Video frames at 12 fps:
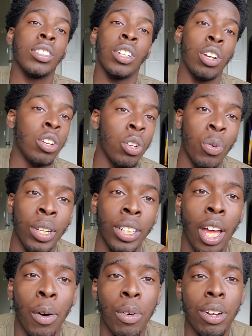I don't know what
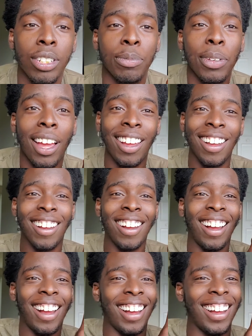that was.
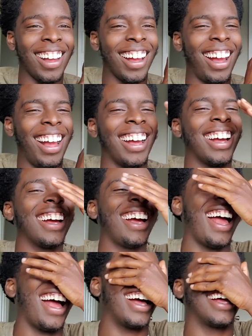I
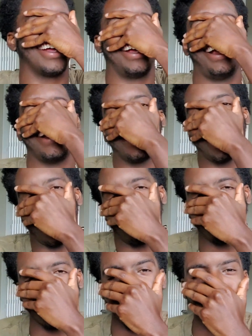
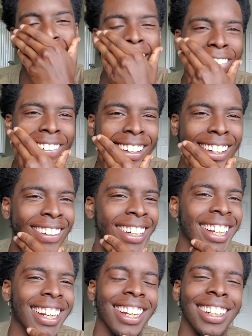gotta read that real
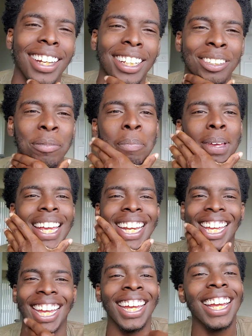quick. That look like some
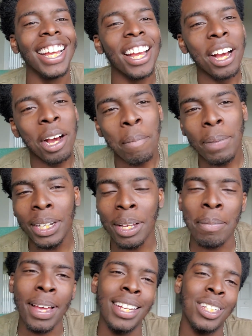business. But
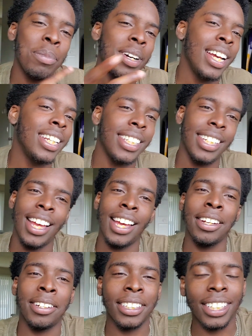look, man, it's your boy
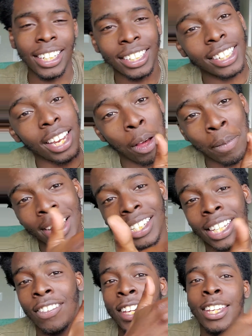AceTheDon, you know what I'm saying? It's the Don Way
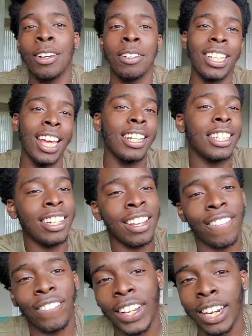TV, you know what I'm saying? It's
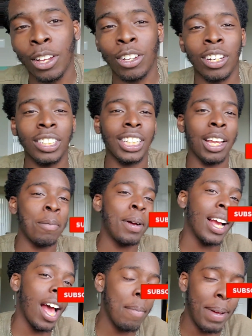another video, you know what I'm saying?
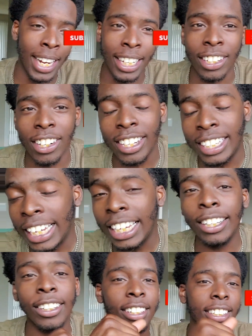My guy, Bounty Hunter D,
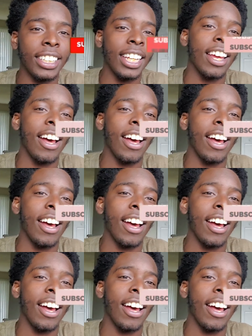you know what I'm saying?